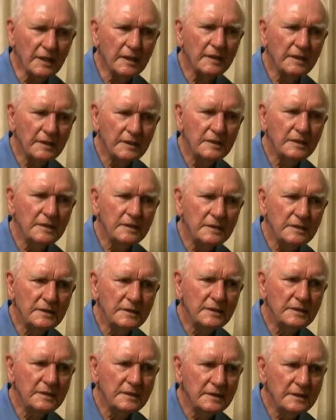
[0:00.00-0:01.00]
I've heard it
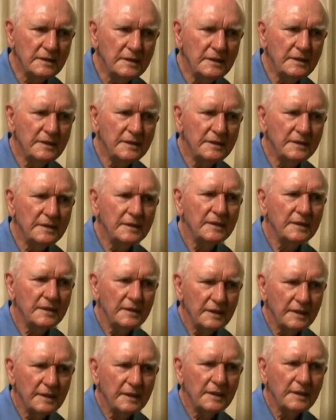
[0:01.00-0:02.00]
hundreds of
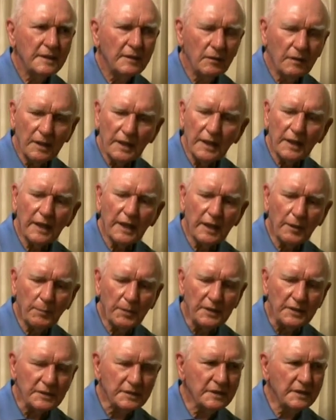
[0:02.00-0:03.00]
times. Well, it
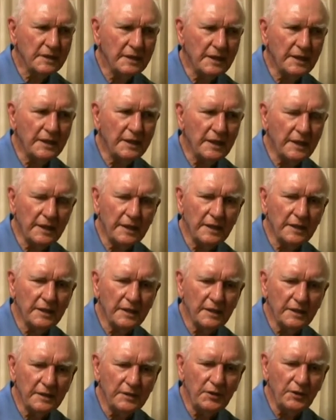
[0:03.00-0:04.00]
happens, and, and,
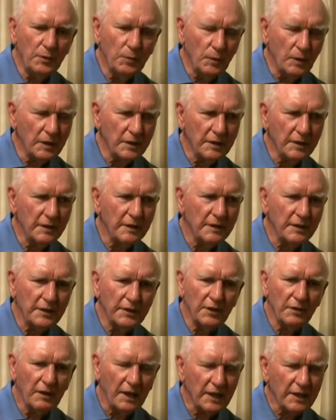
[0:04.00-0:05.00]
and you wonder,
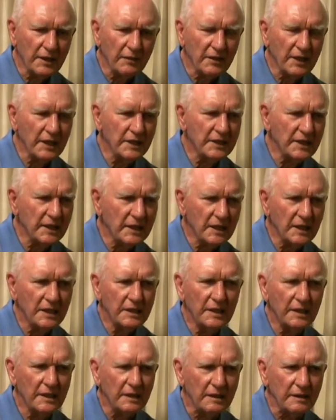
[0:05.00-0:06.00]
you know, I never had that
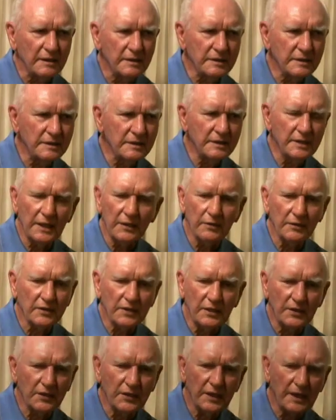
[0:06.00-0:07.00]
idea. Yeah. It never,
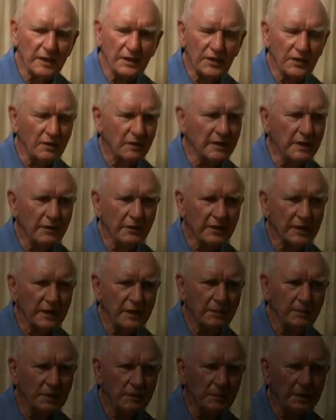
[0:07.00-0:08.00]
that thought never
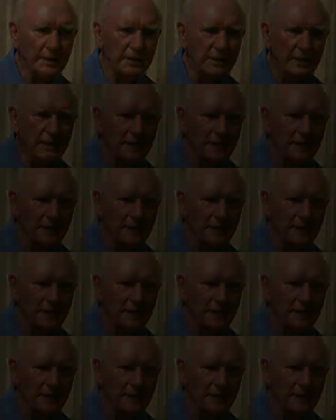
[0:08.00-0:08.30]
came to me.